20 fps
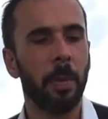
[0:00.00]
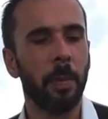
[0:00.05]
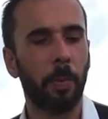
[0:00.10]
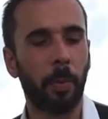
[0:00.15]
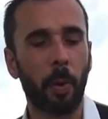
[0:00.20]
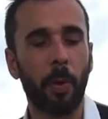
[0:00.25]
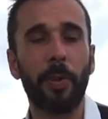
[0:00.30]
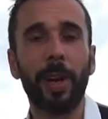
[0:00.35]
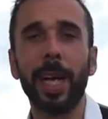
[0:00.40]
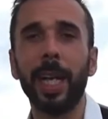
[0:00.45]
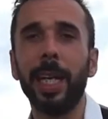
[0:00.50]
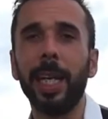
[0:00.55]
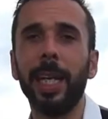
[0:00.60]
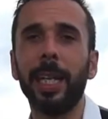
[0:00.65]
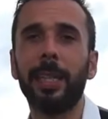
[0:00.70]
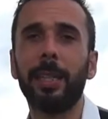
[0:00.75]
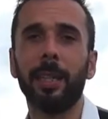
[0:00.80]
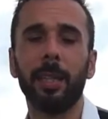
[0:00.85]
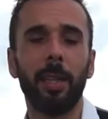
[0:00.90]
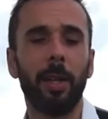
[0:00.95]
provide
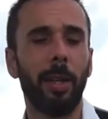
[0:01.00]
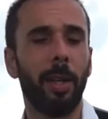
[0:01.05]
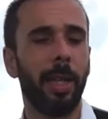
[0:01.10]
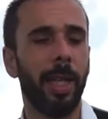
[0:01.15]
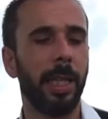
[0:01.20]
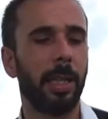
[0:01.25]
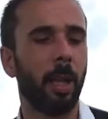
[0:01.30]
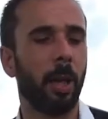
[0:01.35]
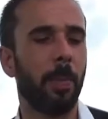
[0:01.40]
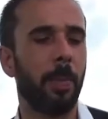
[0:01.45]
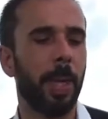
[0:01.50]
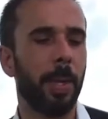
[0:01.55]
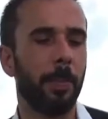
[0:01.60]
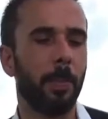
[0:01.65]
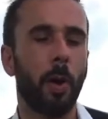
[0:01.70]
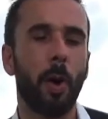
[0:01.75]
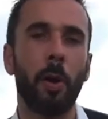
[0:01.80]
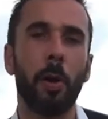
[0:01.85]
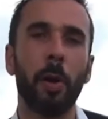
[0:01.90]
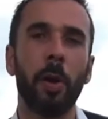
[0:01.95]
it a little bit
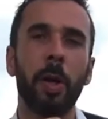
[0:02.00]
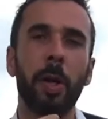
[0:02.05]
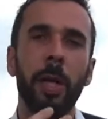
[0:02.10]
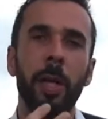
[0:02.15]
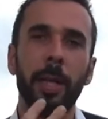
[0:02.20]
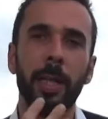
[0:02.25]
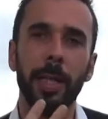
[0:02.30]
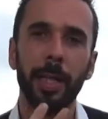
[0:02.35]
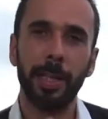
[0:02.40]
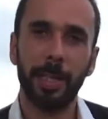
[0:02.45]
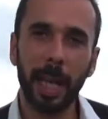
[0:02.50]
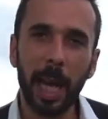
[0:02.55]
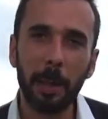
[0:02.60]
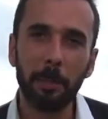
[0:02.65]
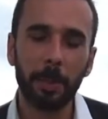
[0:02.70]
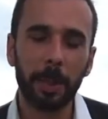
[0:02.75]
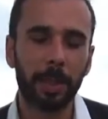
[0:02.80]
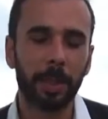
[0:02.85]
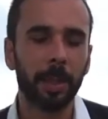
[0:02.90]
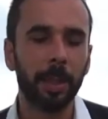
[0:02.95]
more
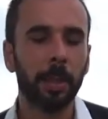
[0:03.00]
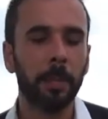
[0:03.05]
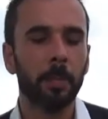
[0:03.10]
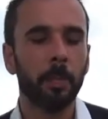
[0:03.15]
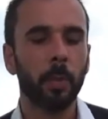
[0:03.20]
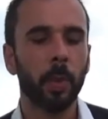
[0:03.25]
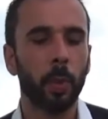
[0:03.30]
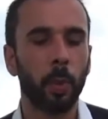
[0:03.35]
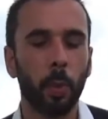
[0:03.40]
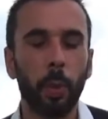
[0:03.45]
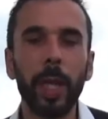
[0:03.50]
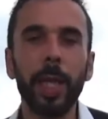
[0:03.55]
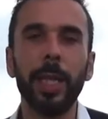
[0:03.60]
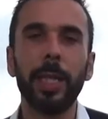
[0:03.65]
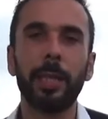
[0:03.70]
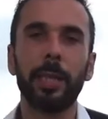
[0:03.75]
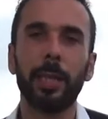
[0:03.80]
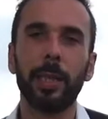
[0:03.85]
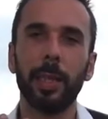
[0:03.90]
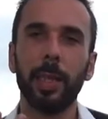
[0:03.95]
depth
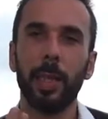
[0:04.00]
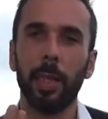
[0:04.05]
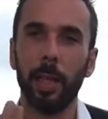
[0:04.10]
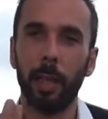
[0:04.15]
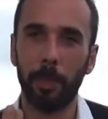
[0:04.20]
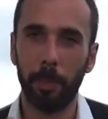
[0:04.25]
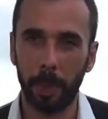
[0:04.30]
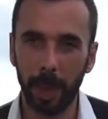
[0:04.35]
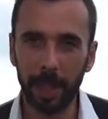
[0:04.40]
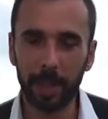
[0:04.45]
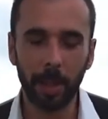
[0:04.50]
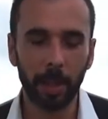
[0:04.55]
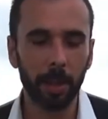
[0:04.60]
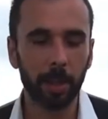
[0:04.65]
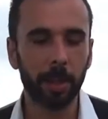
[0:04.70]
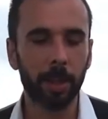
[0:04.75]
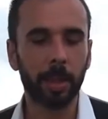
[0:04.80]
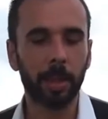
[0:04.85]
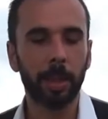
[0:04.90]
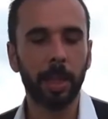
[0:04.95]
with
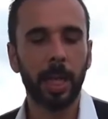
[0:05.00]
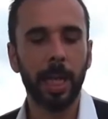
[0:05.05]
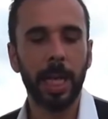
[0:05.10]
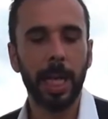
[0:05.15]
bitters,